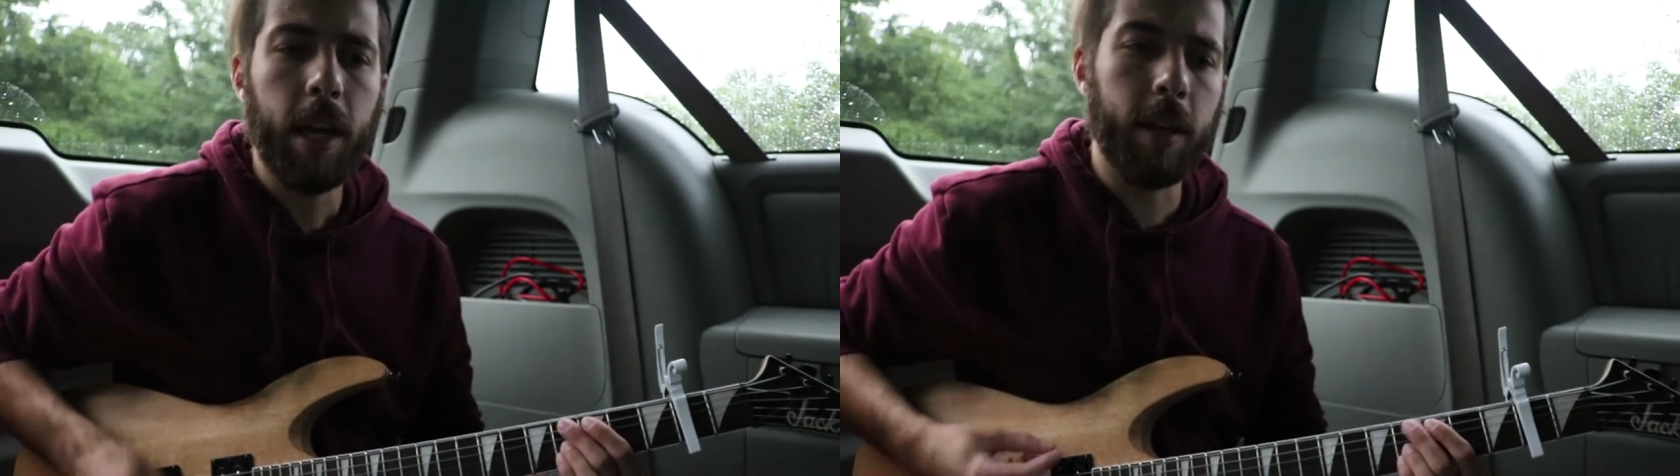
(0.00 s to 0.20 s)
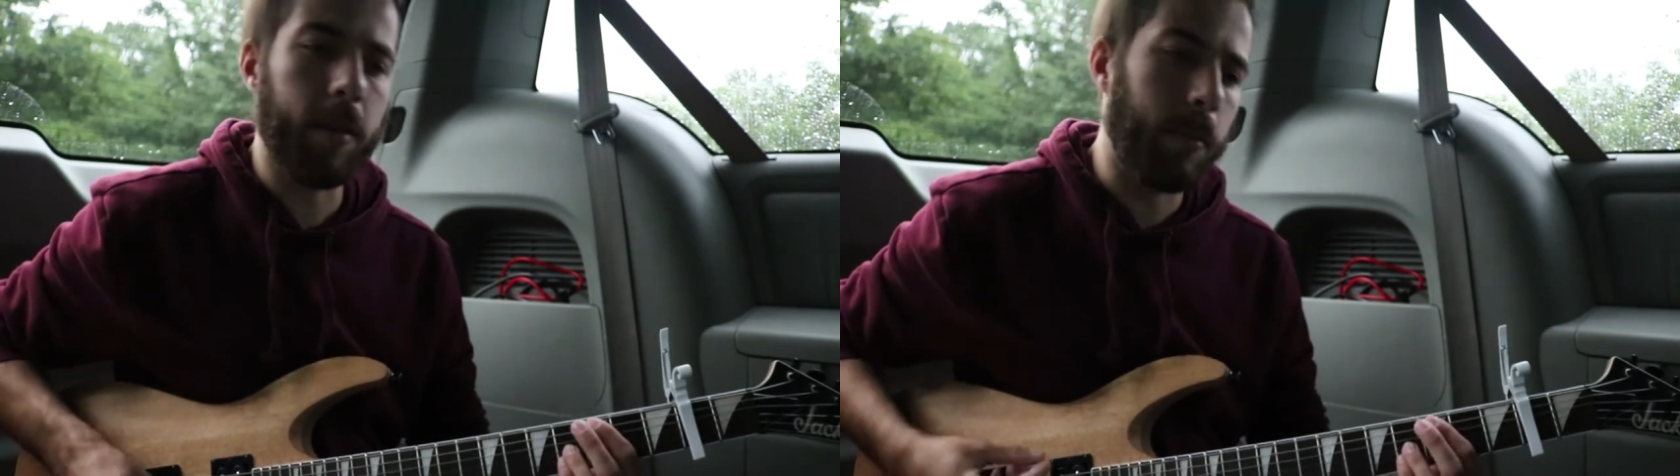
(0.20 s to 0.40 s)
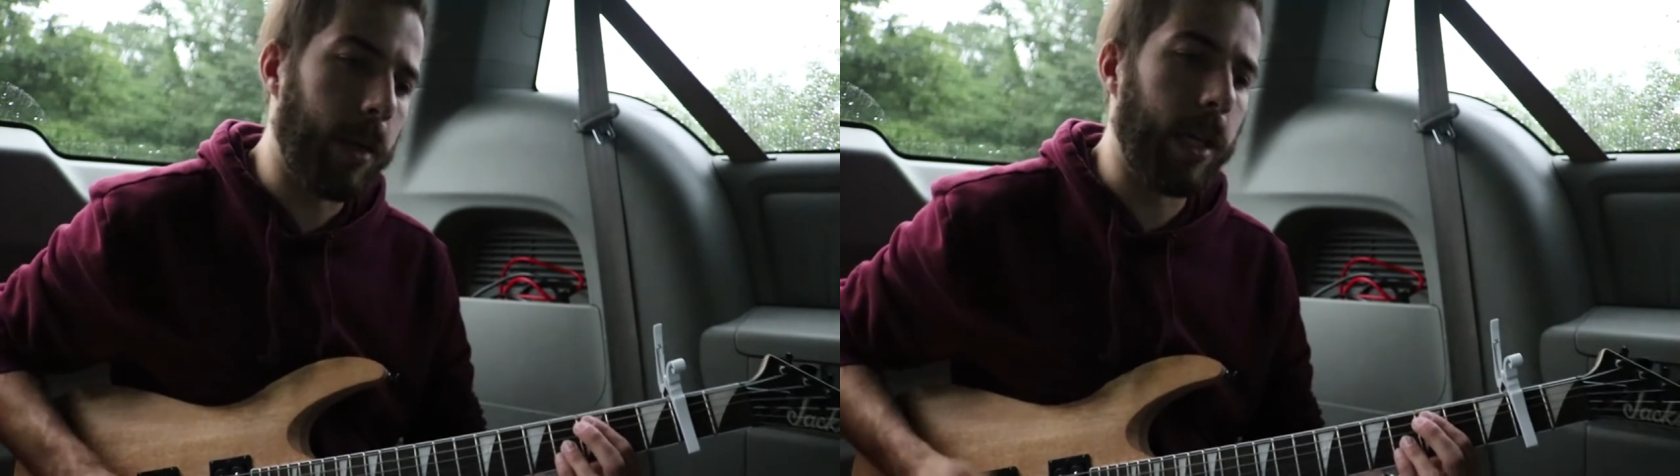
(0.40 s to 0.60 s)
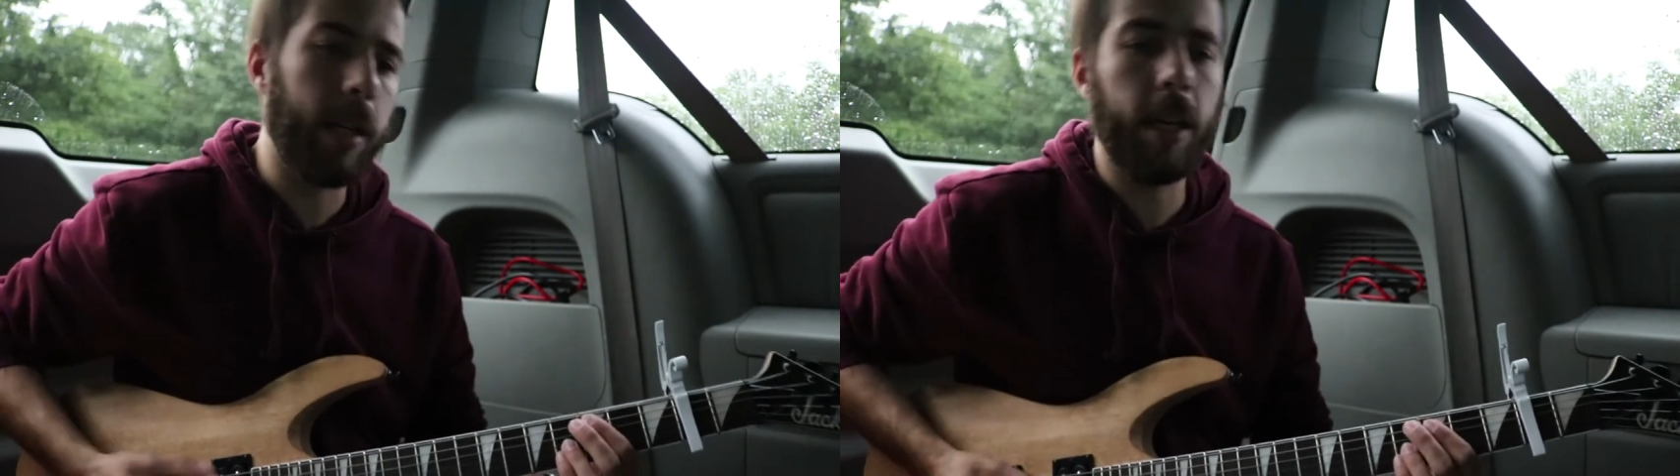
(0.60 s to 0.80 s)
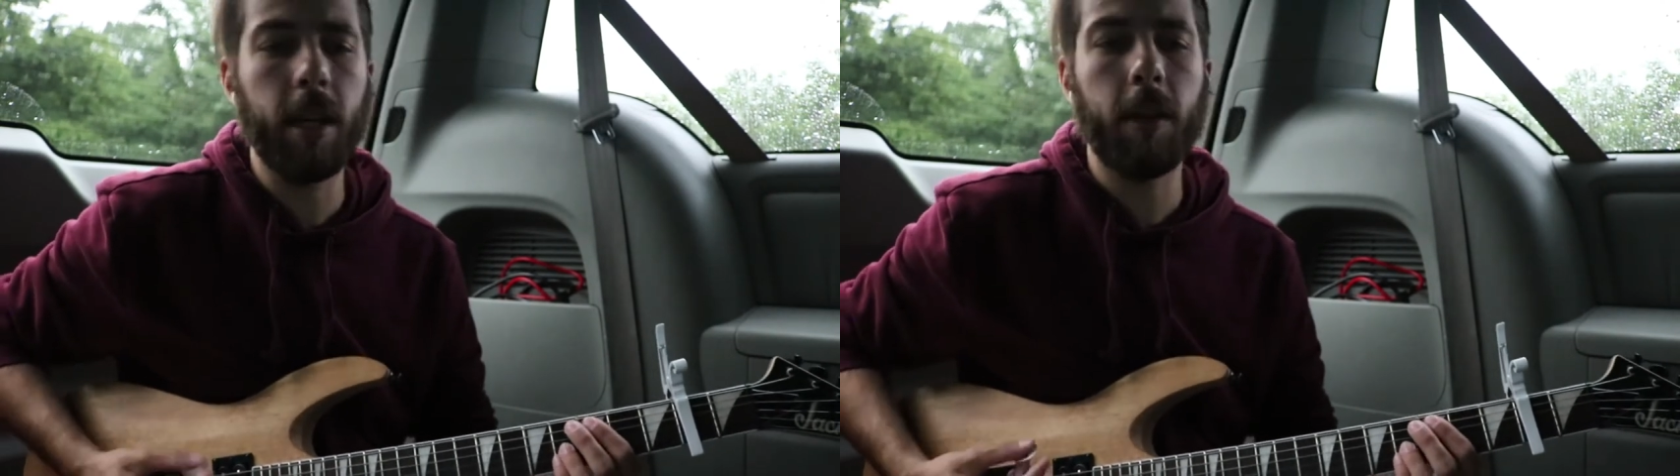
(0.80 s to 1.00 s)
is a
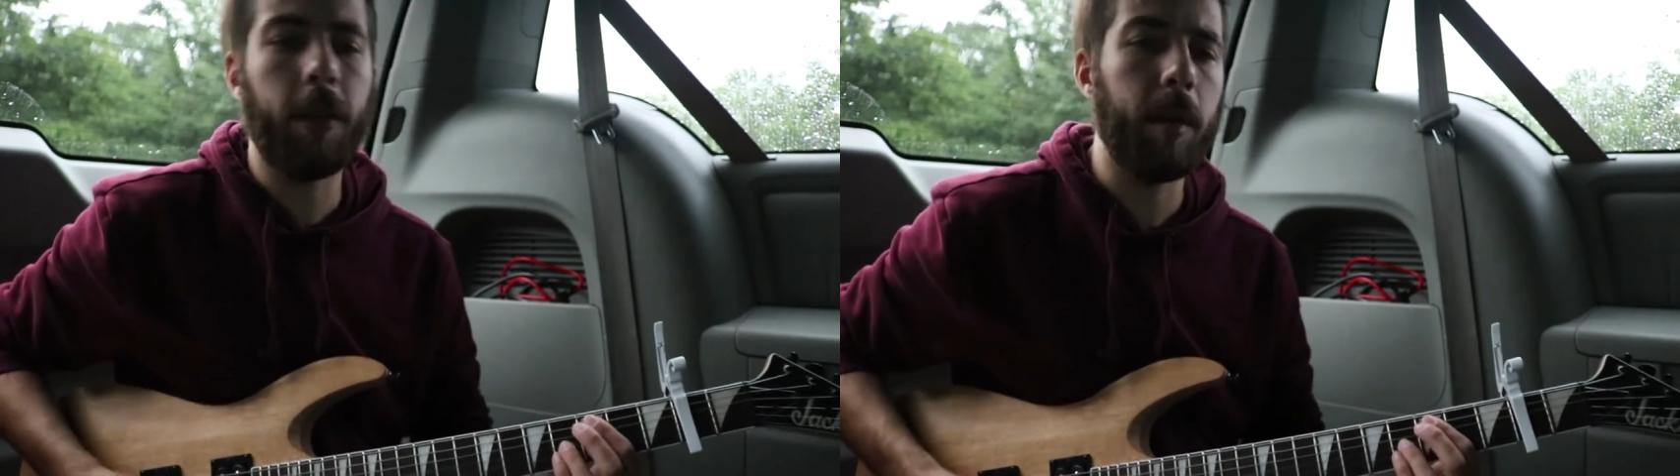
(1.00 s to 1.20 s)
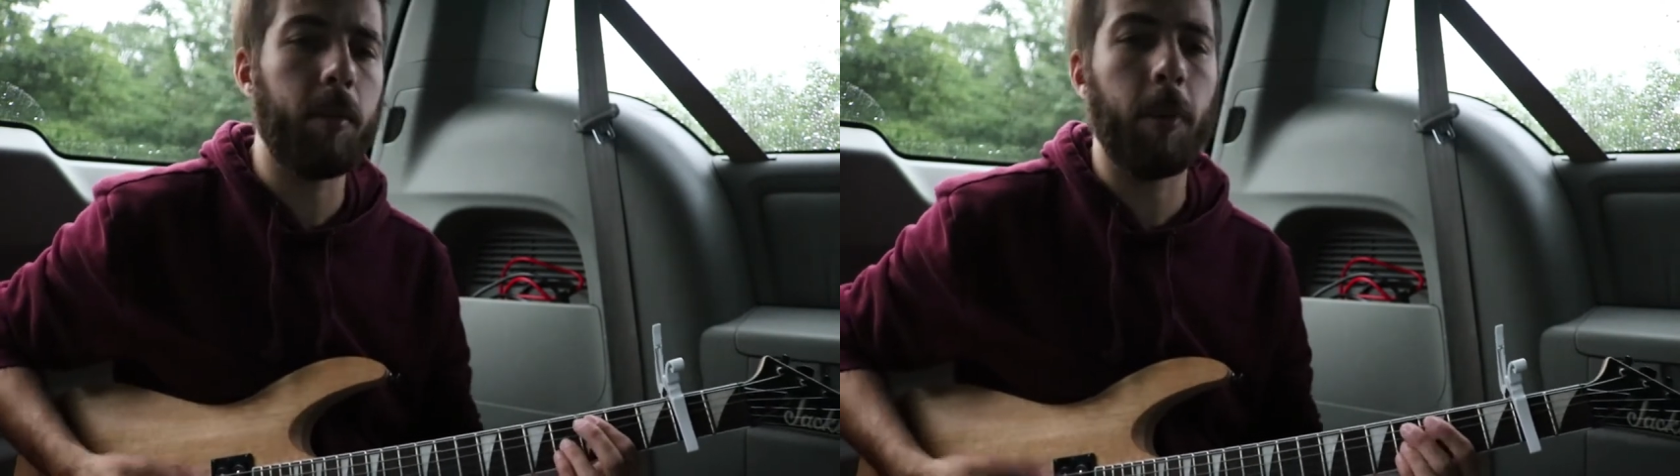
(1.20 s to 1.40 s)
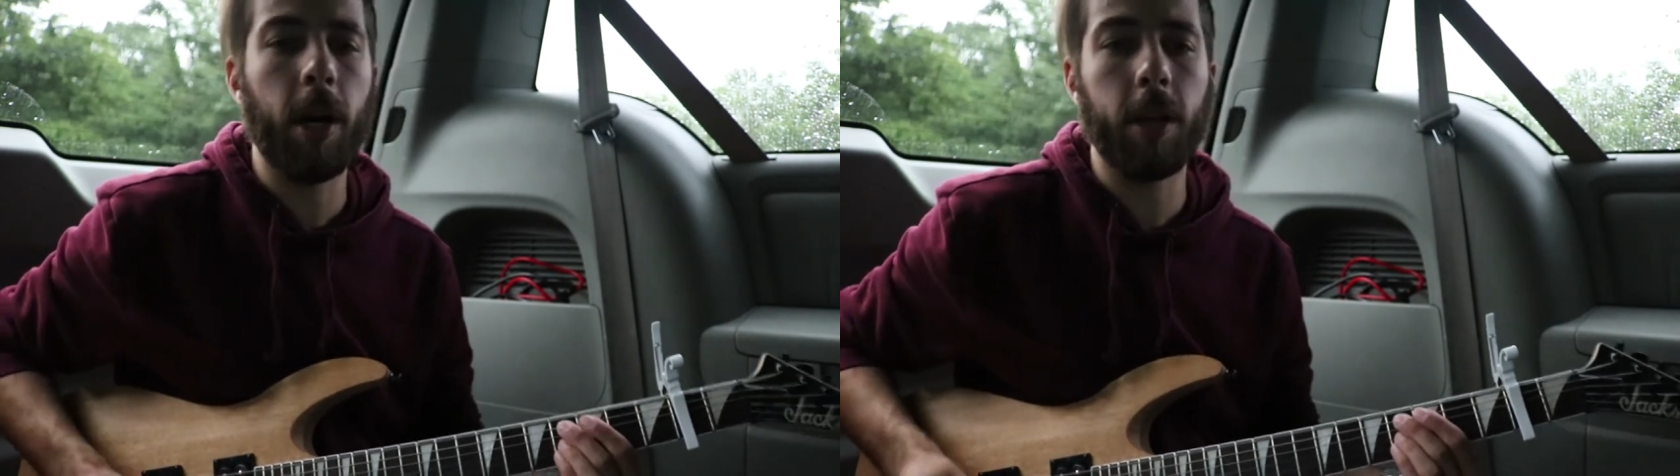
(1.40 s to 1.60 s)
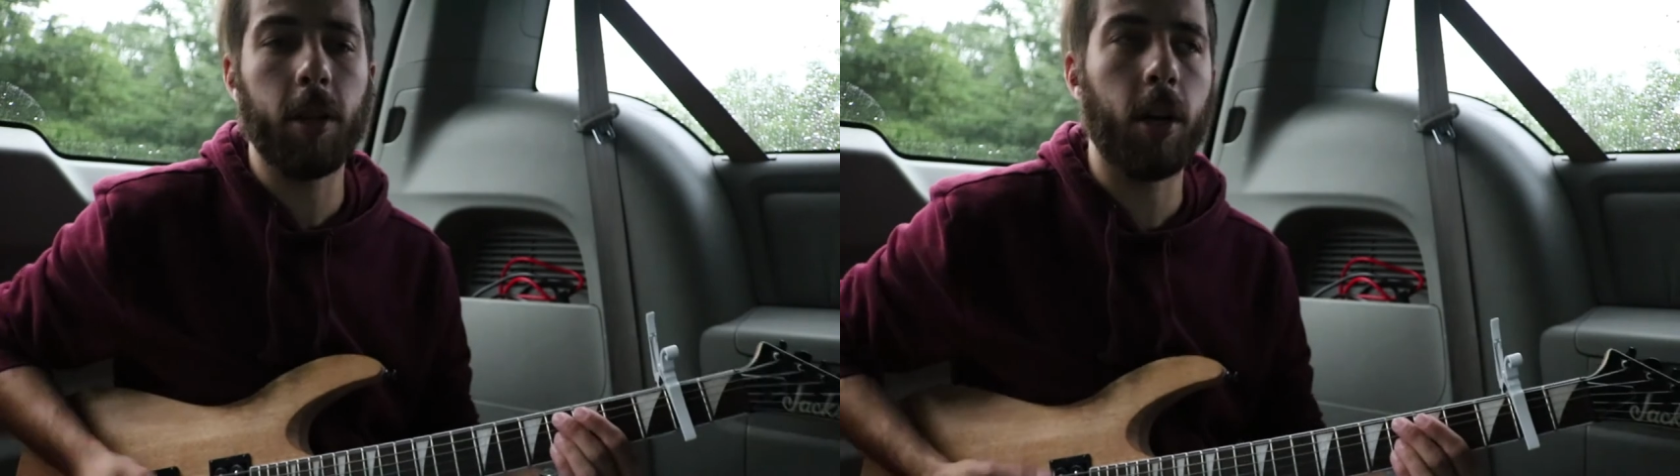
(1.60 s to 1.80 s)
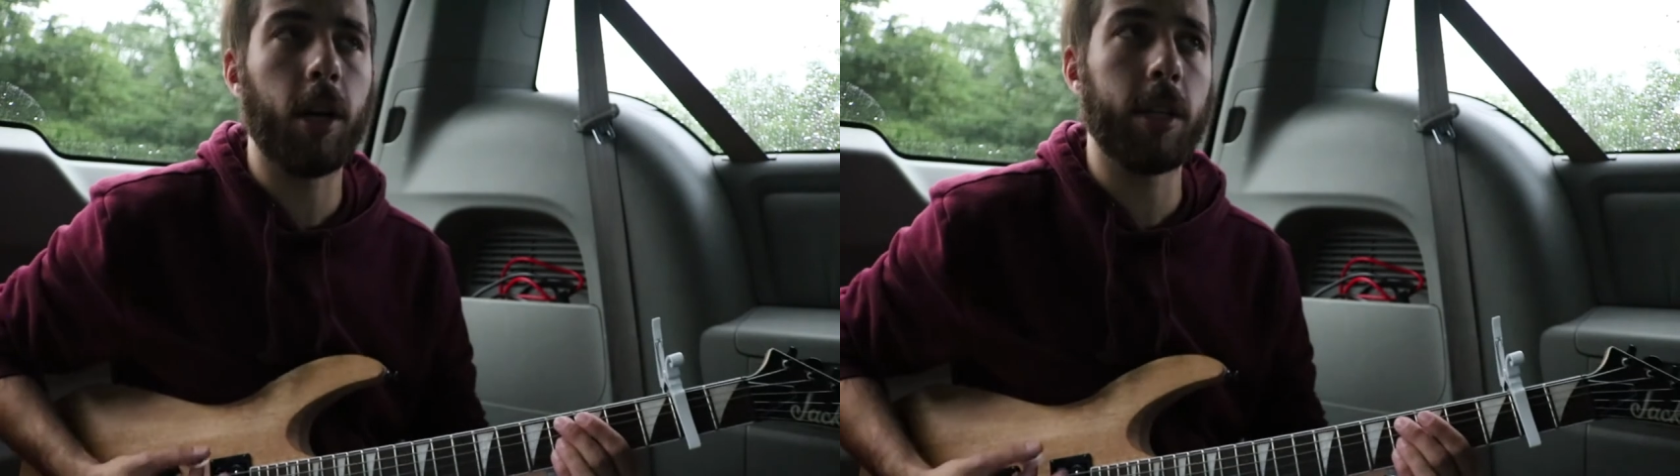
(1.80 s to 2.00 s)
meathead-themed
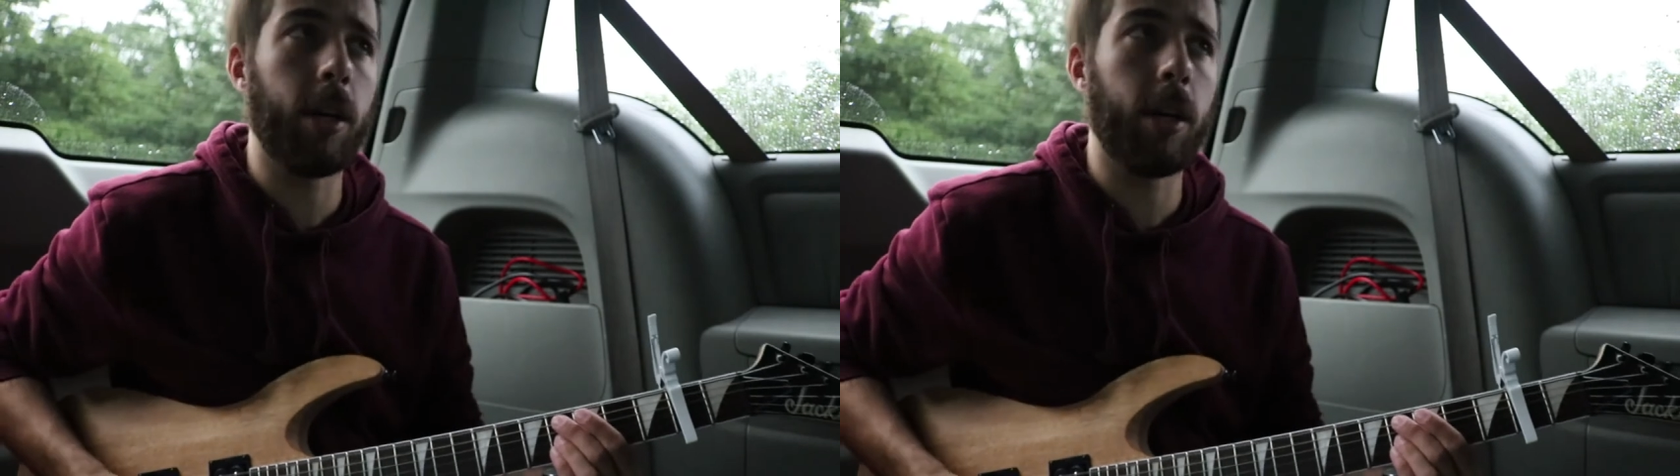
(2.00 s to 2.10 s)
monologue